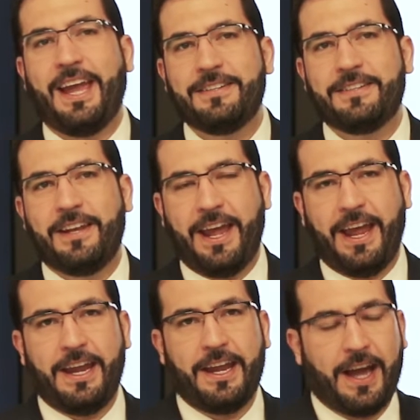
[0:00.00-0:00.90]
and
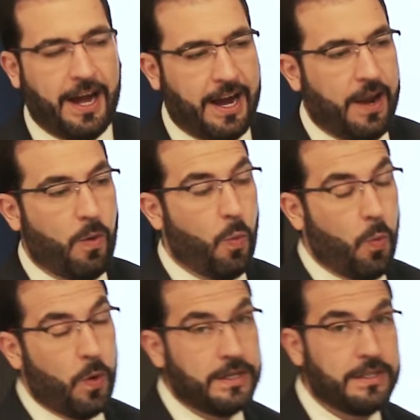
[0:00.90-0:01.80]
today I
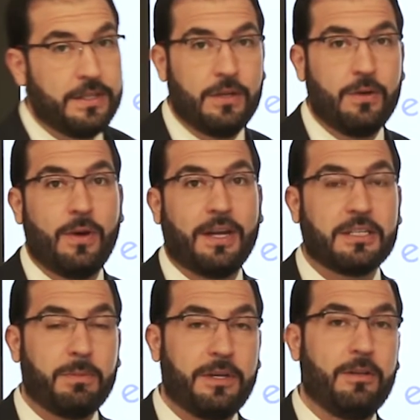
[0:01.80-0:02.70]
want to
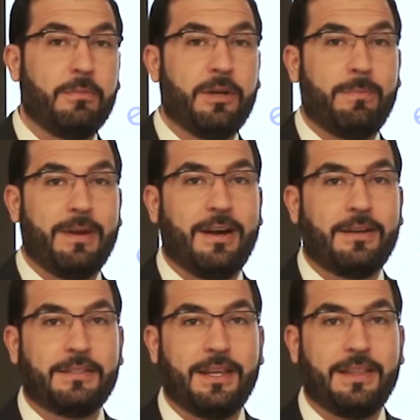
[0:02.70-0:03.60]
explain a little bit
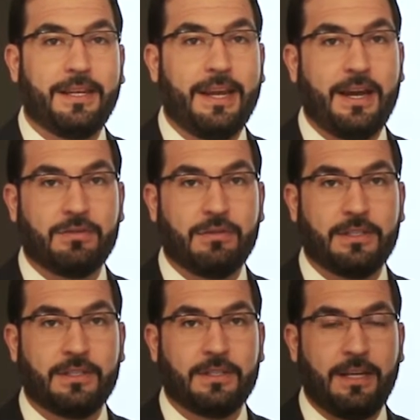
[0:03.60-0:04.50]
about the
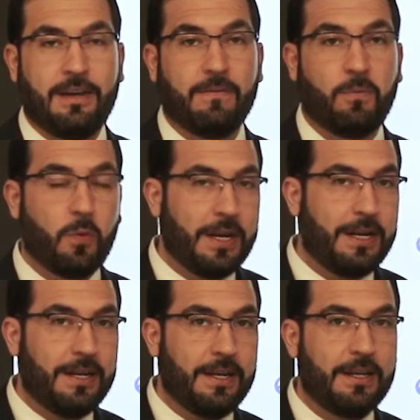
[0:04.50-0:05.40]
gastric sleeve. What
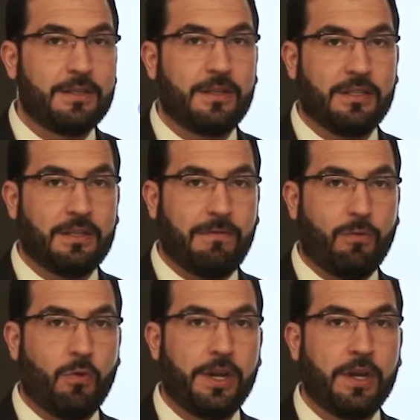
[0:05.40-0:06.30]
it is it
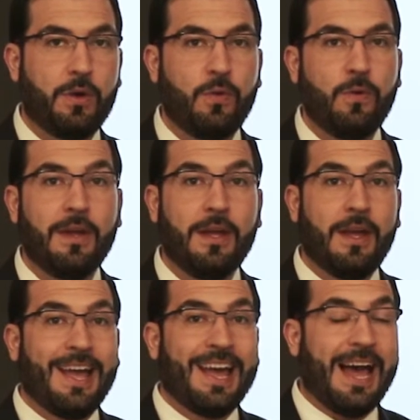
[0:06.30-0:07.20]
for you?
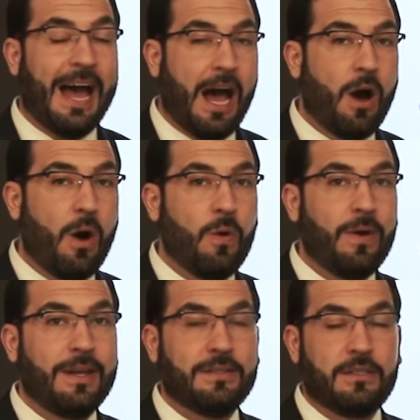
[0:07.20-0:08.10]

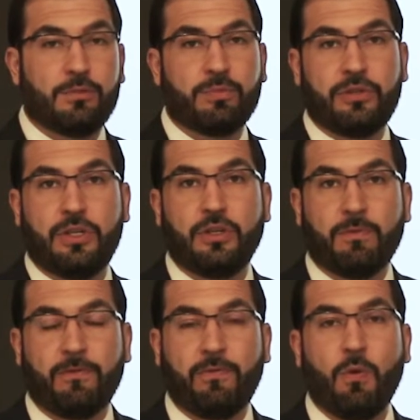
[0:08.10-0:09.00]
How is this procedure
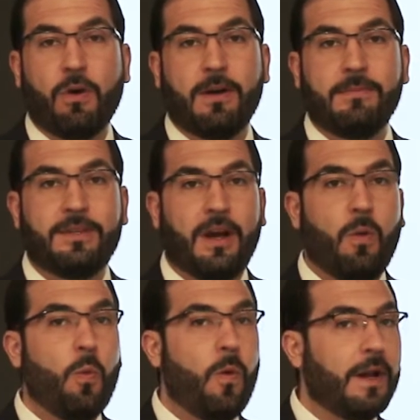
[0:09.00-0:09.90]
performed?
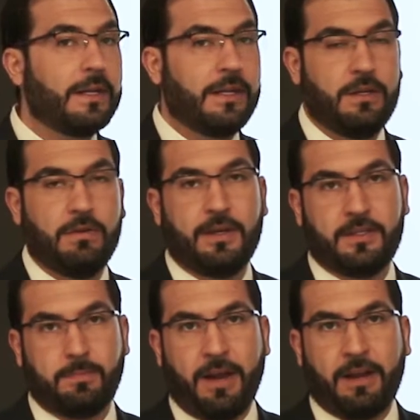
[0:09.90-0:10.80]
What can you
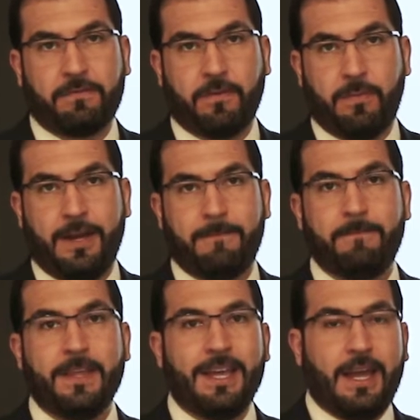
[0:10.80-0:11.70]
expect from
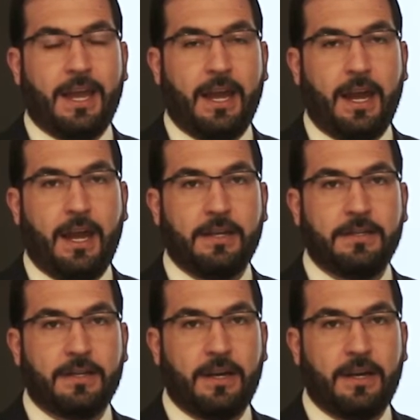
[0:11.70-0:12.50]
it? And